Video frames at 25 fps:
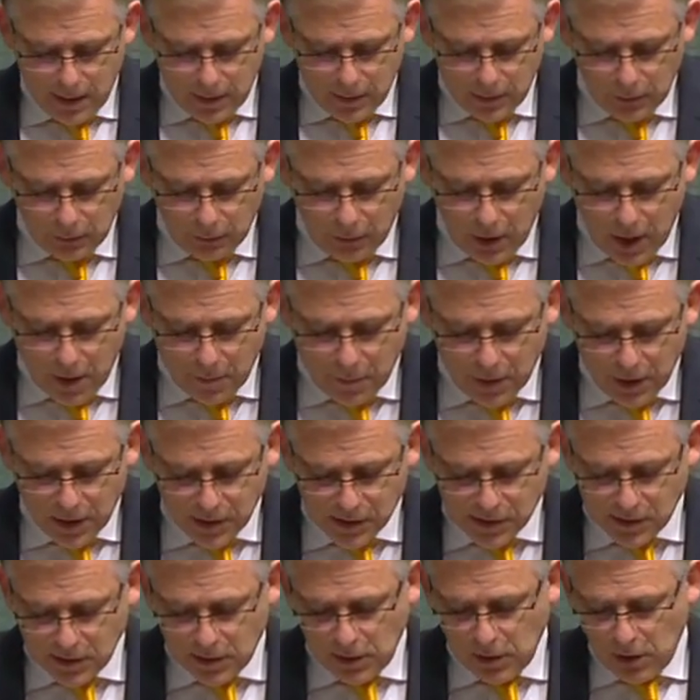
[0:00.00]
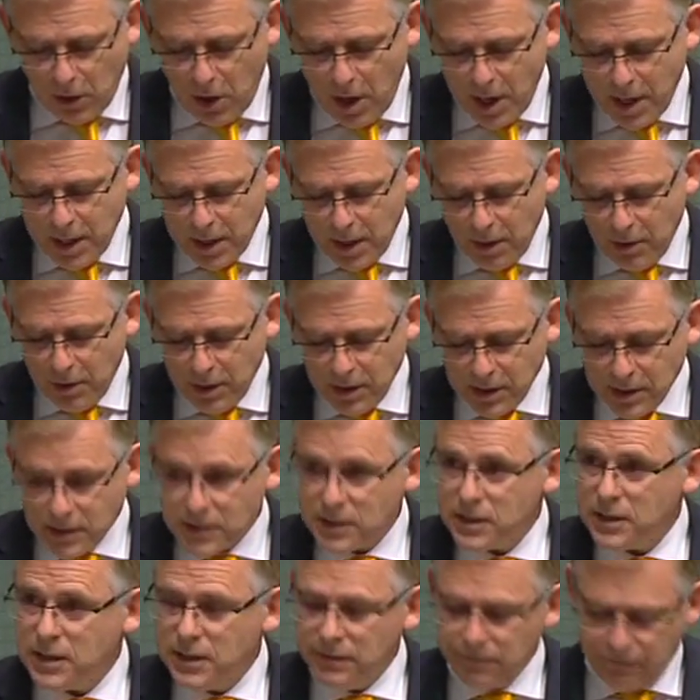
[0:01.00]
The Cranbourne Eastern Clyde area
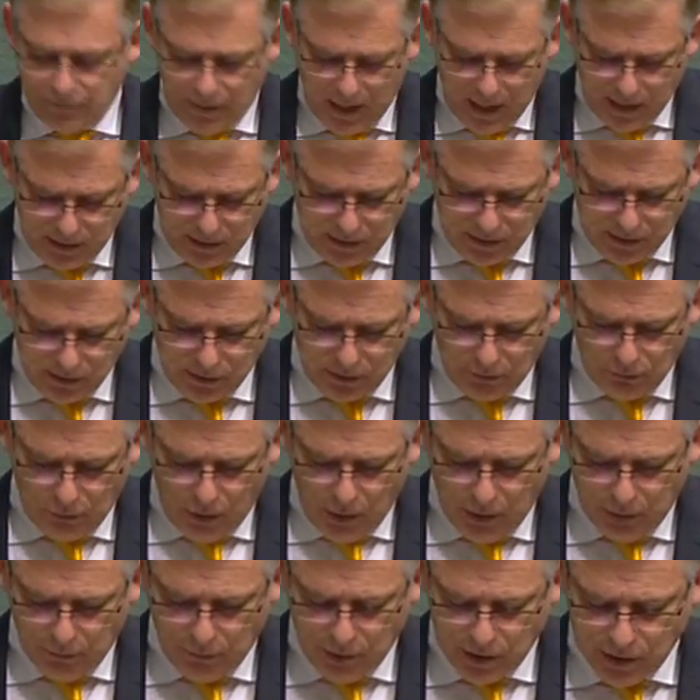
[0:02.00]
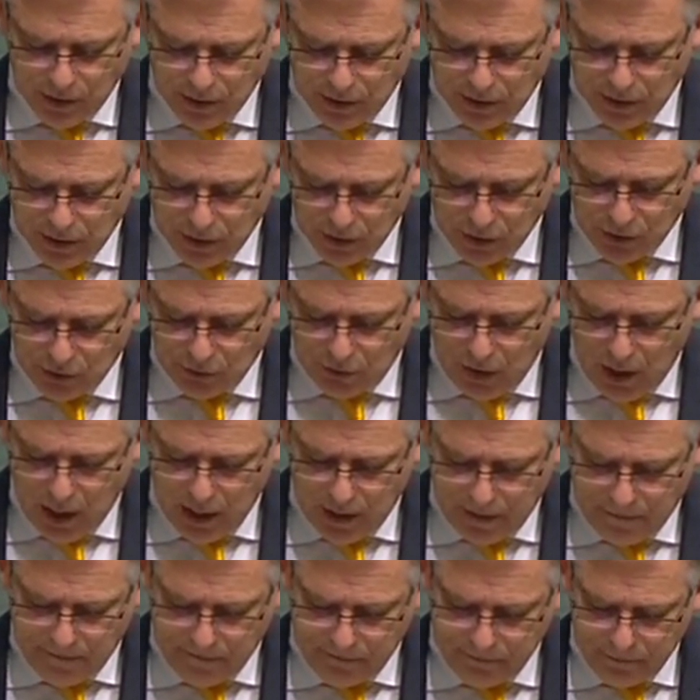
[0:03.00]
is the fastest growing region in
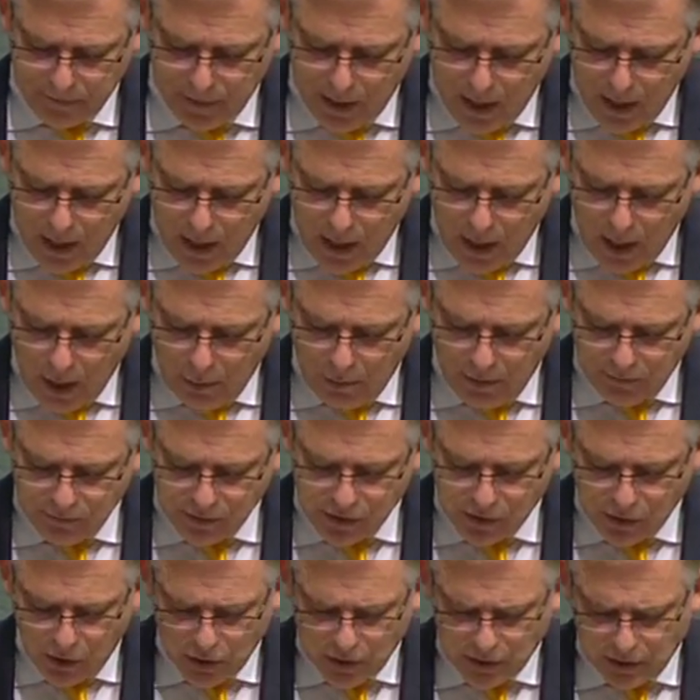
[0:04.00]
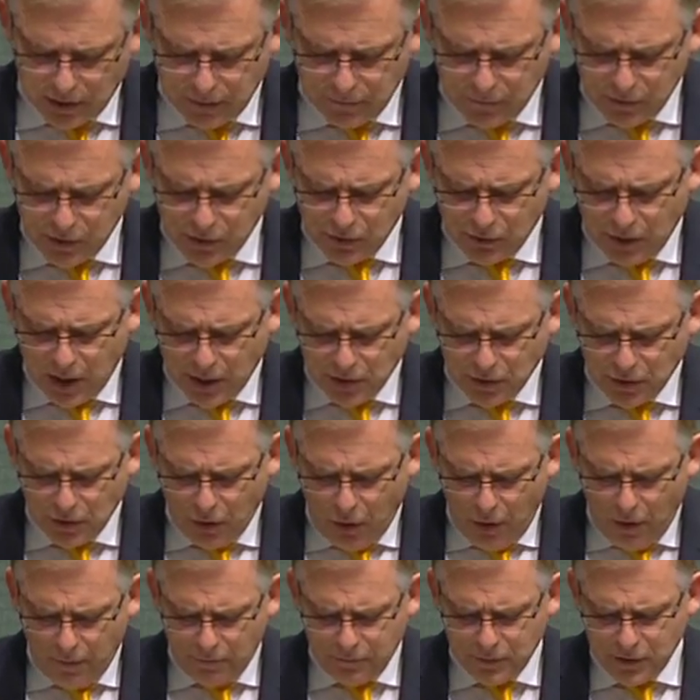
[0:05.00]
Australia. However, social infrastructure
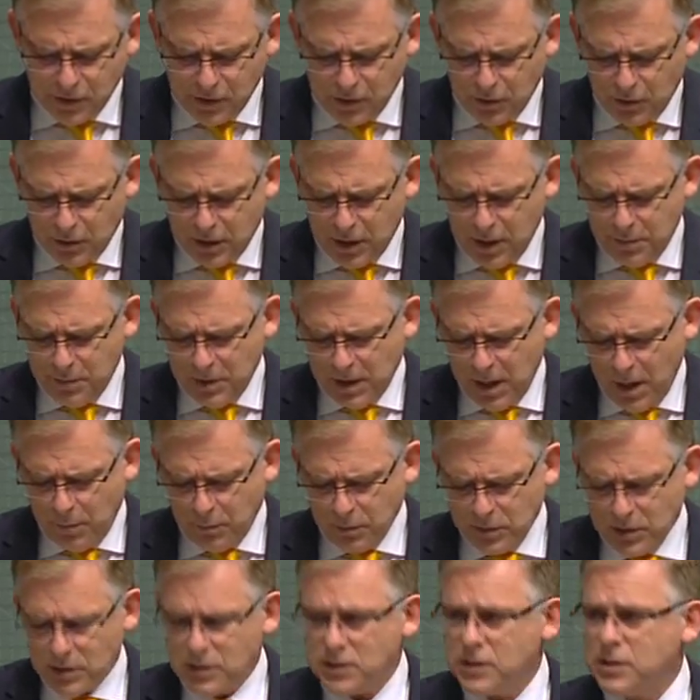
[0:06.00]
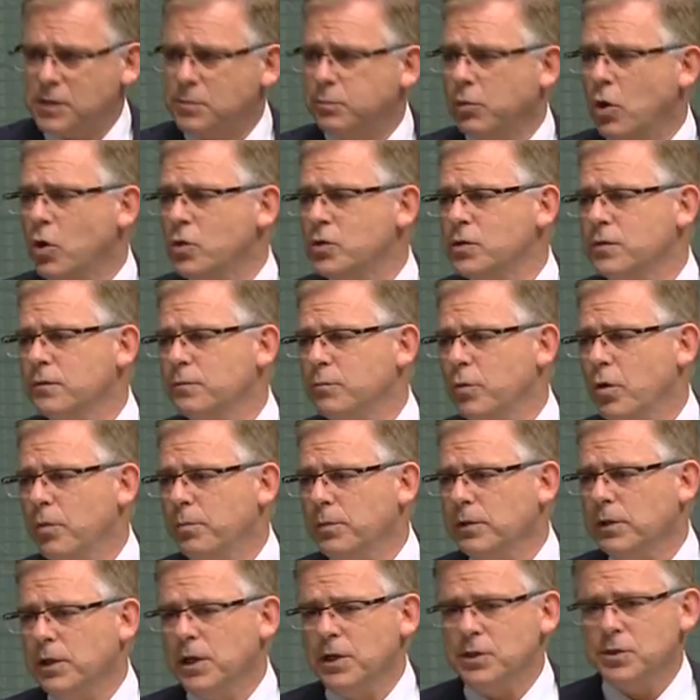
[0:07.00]
often is not keeping up with this explosive
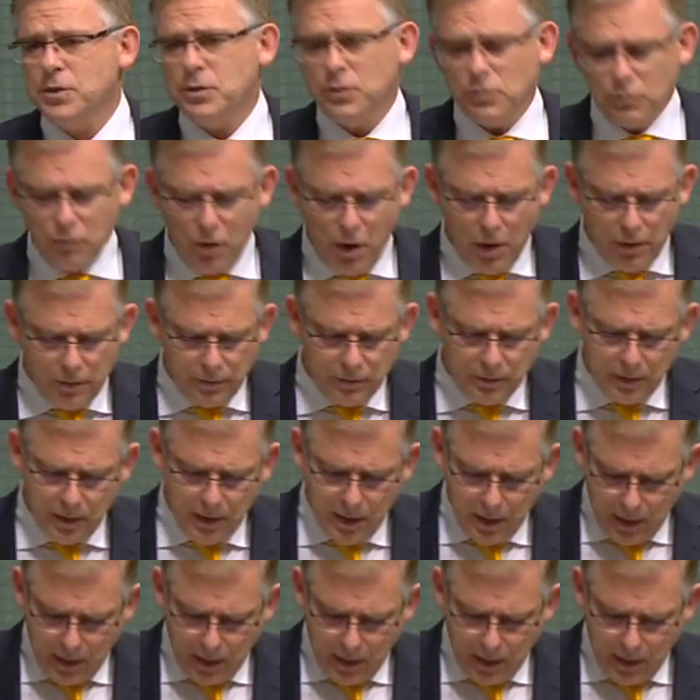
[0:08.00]
population growth.